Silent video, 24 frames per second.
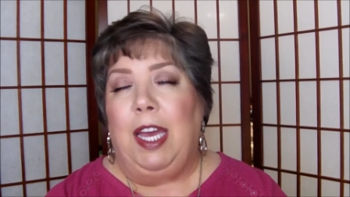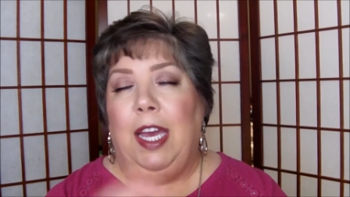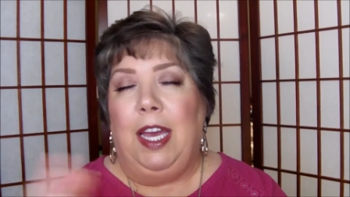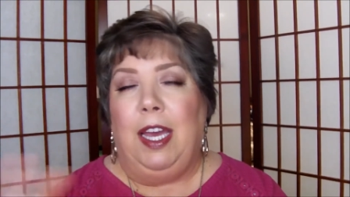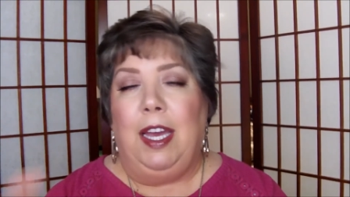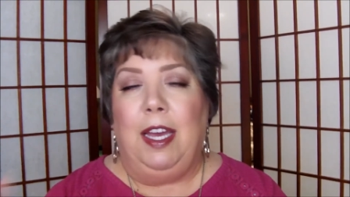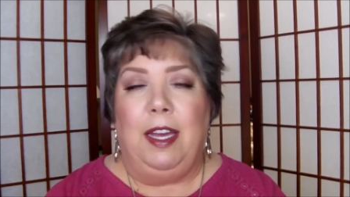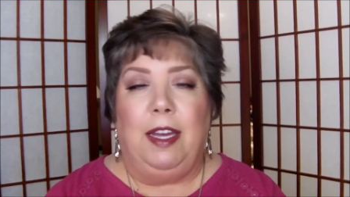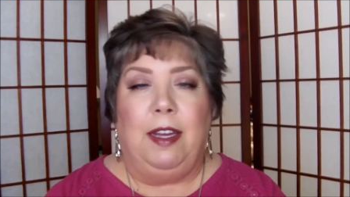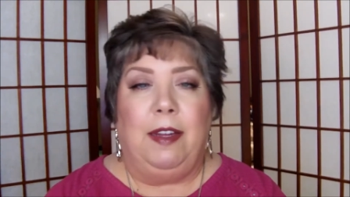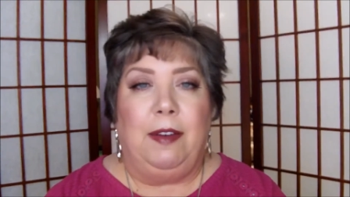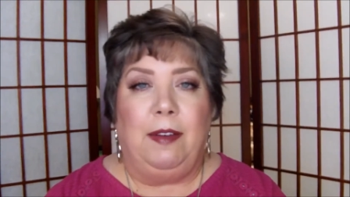
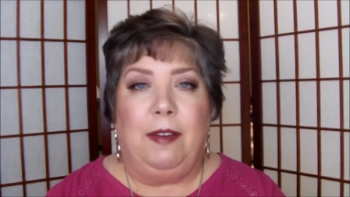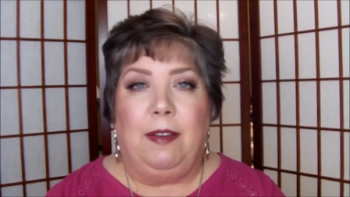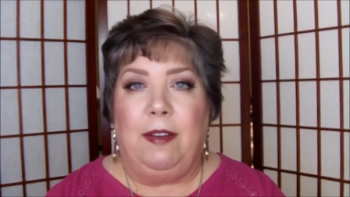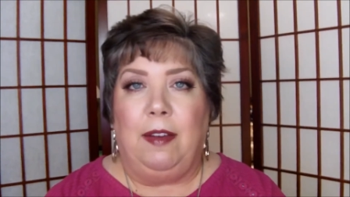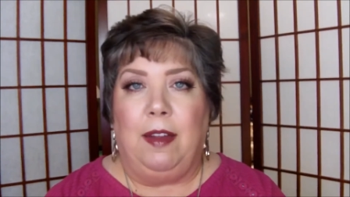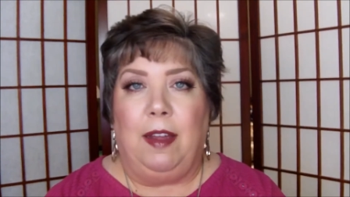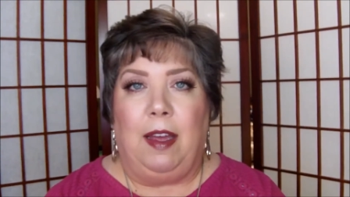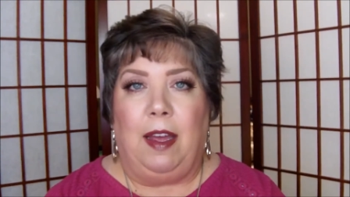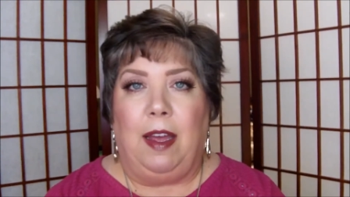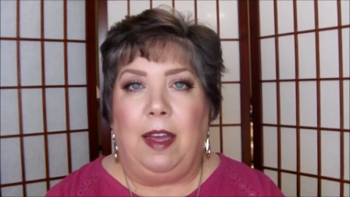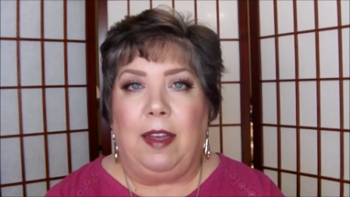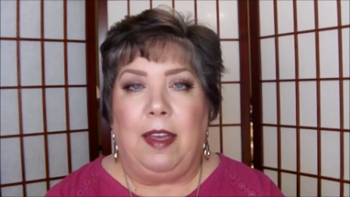and
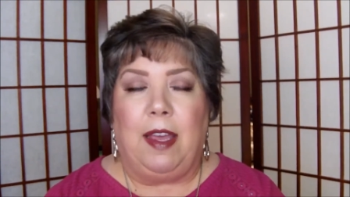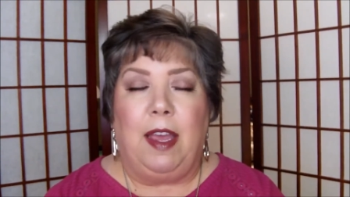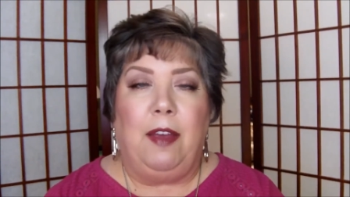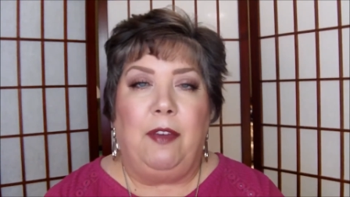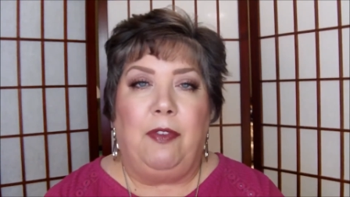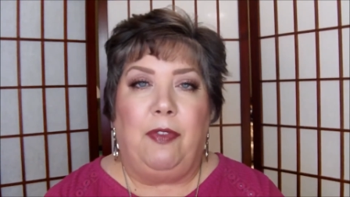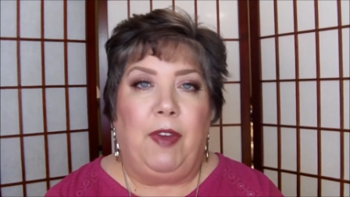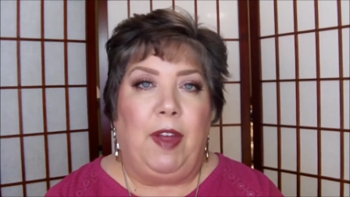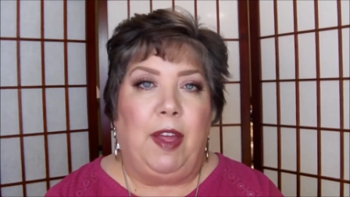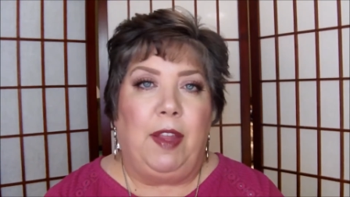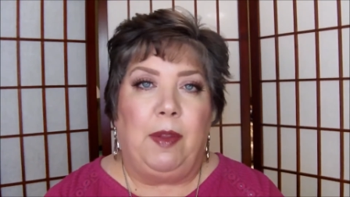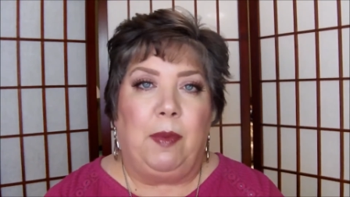I
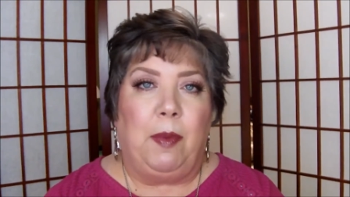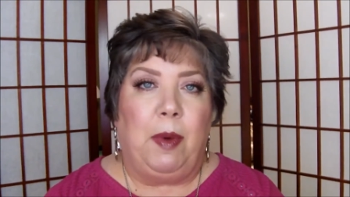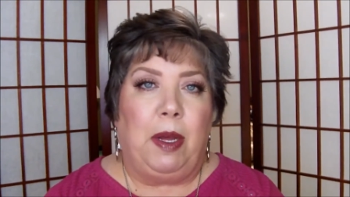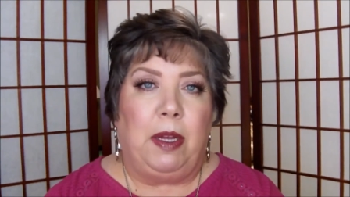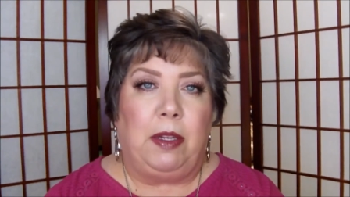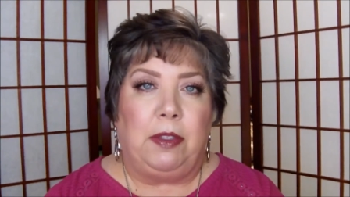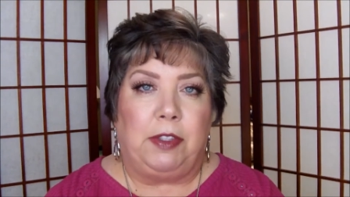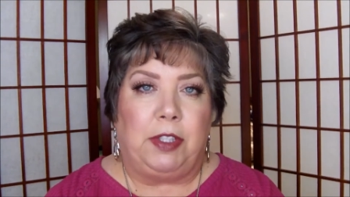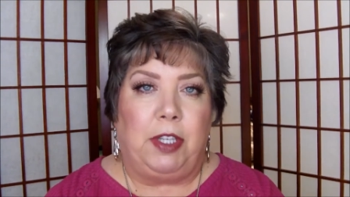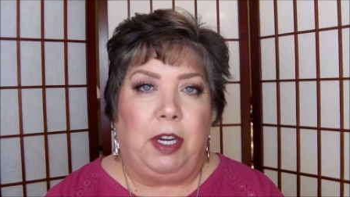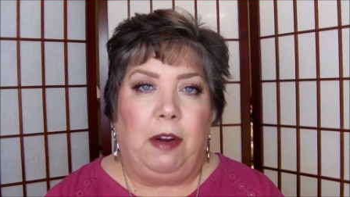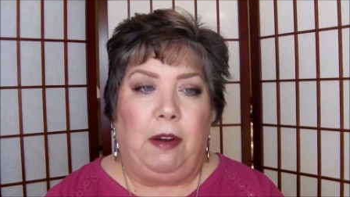can't find the
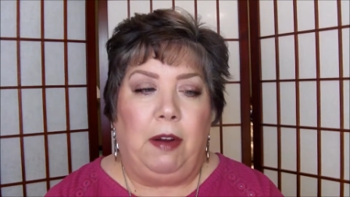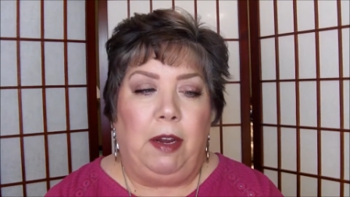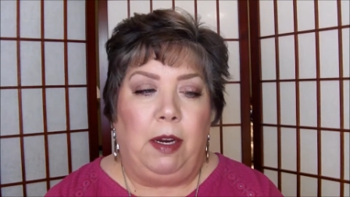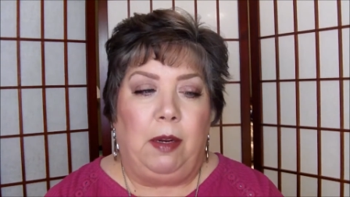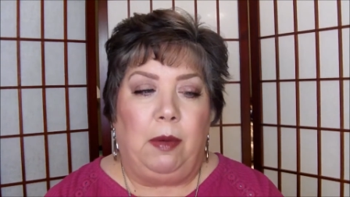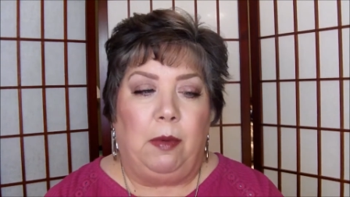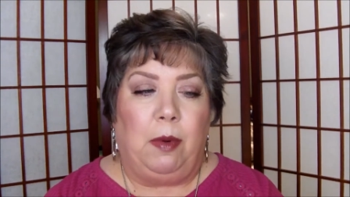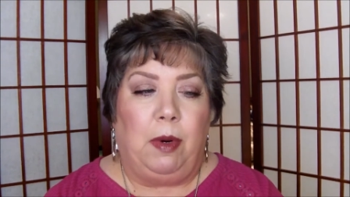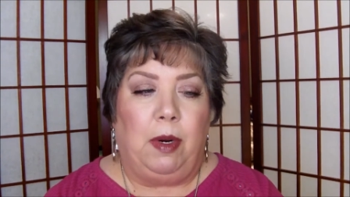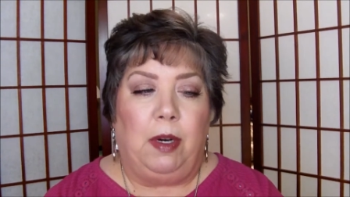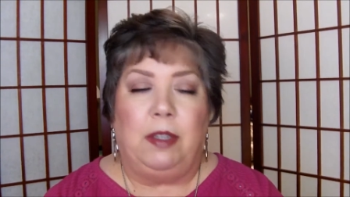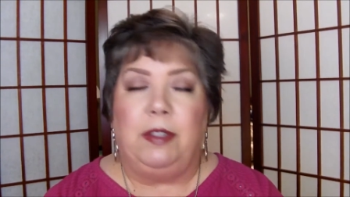wild cherry
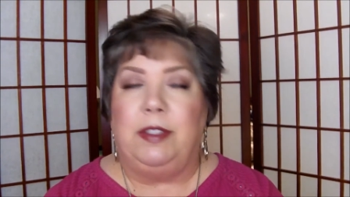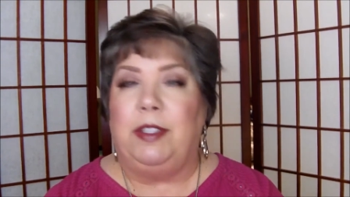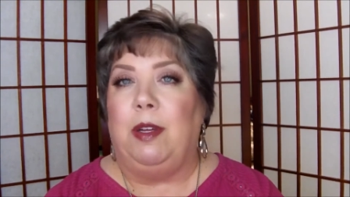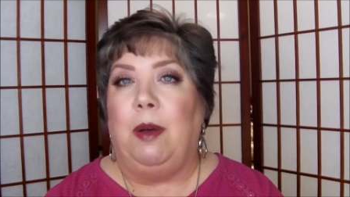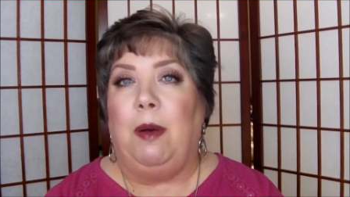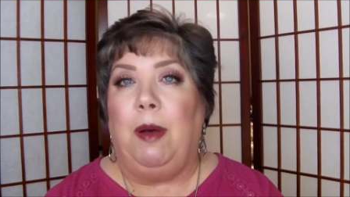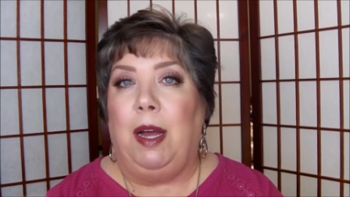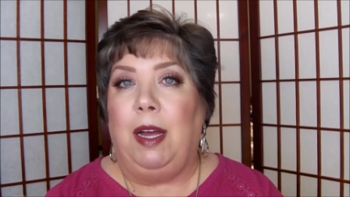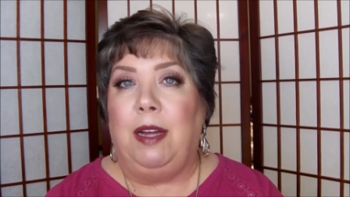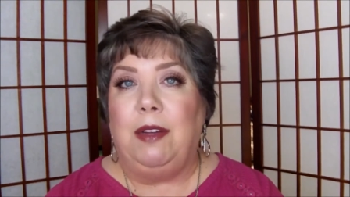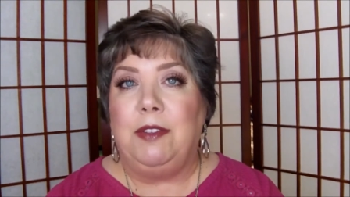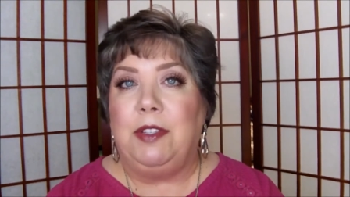anywhere,
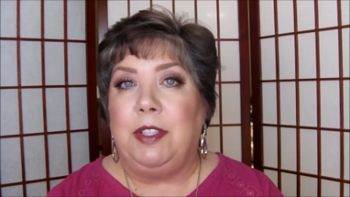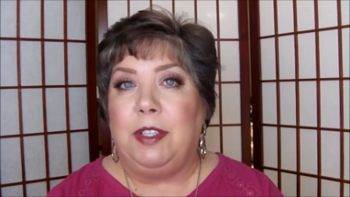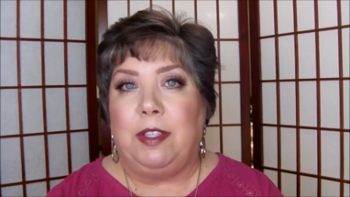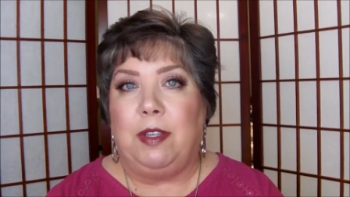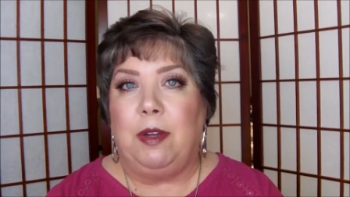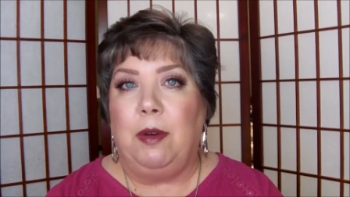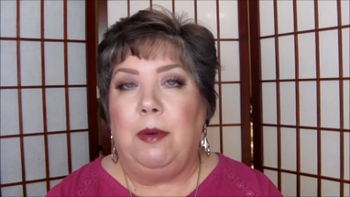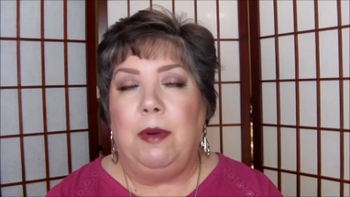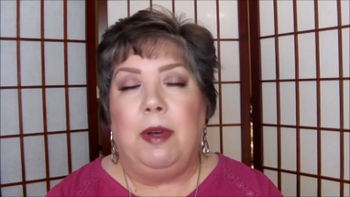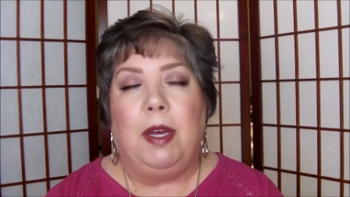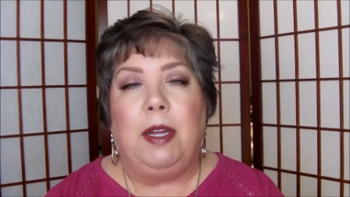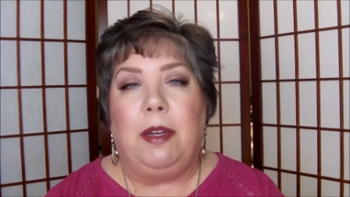so I'll just
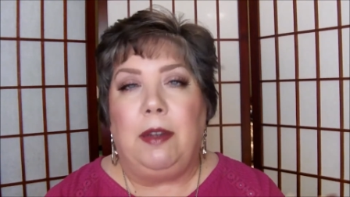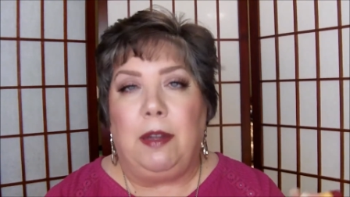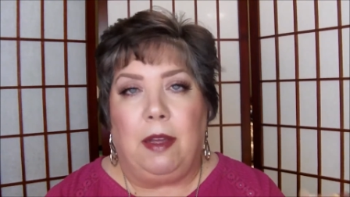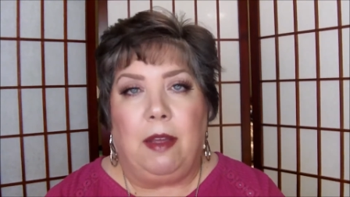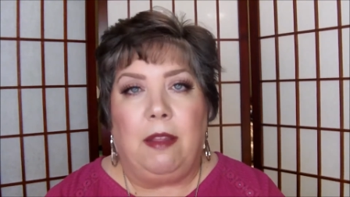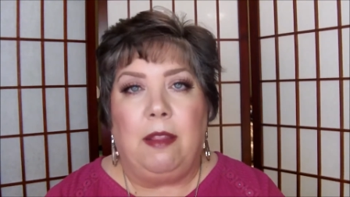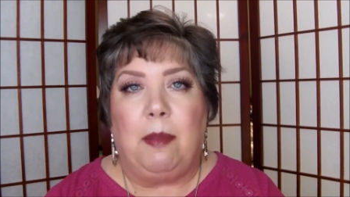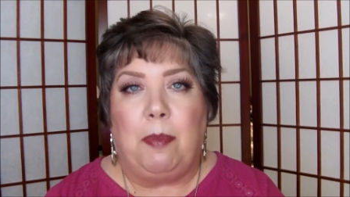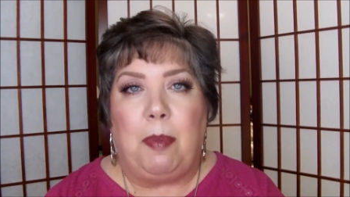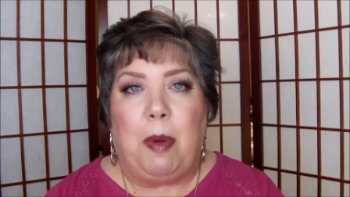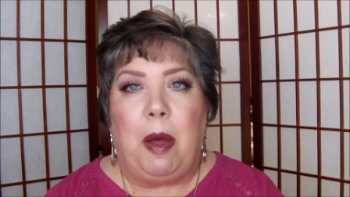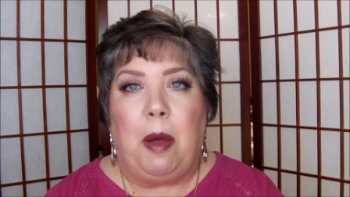go ahead and
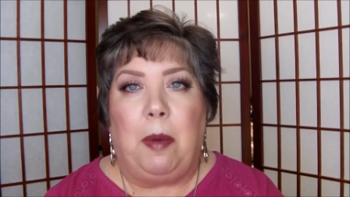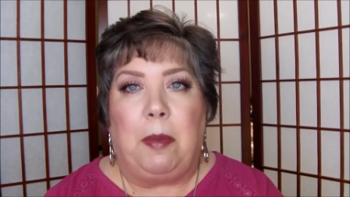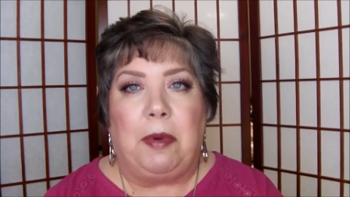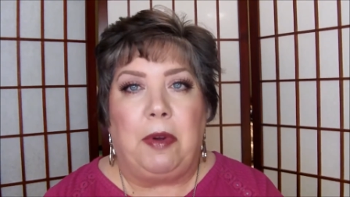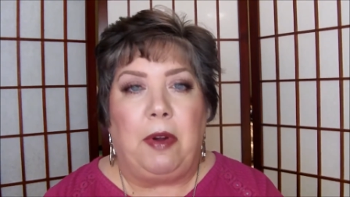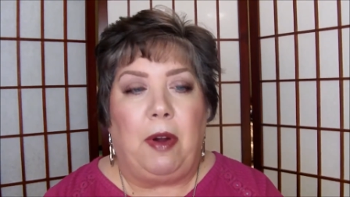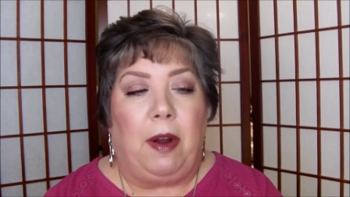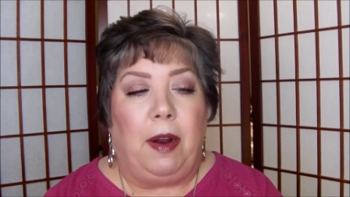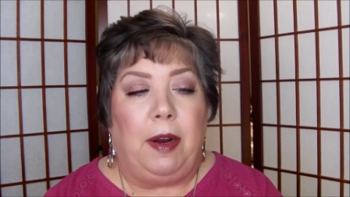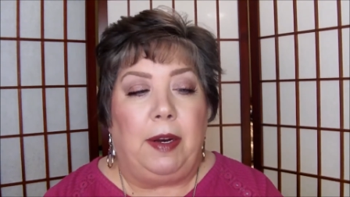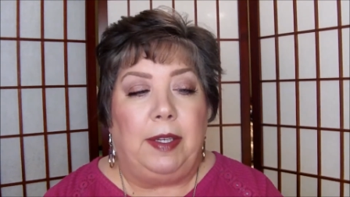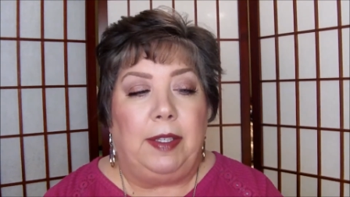get the
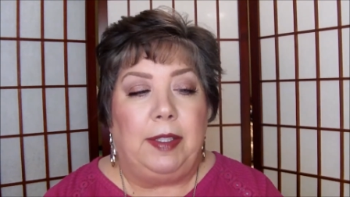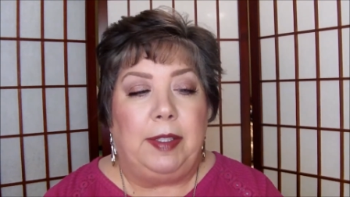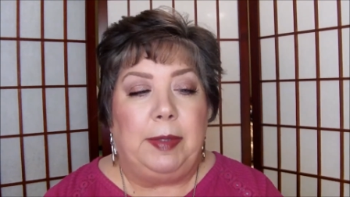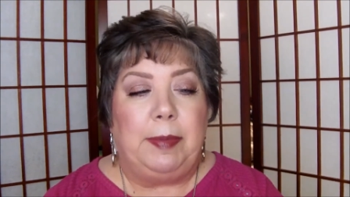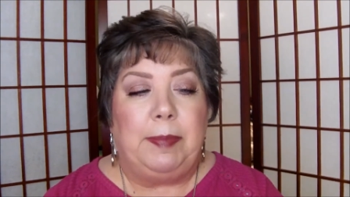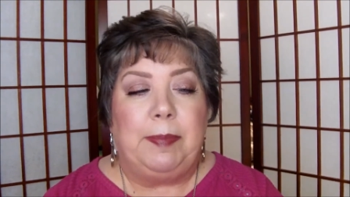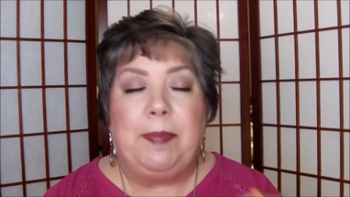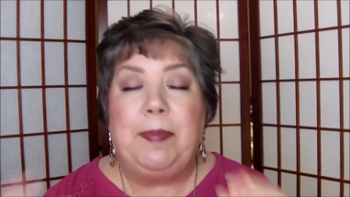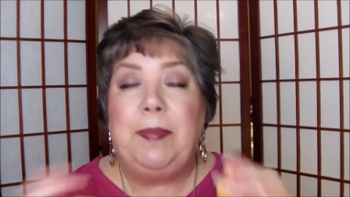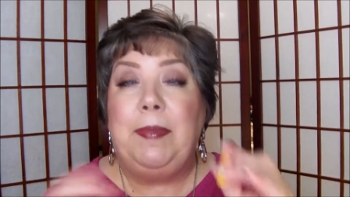pomegranate.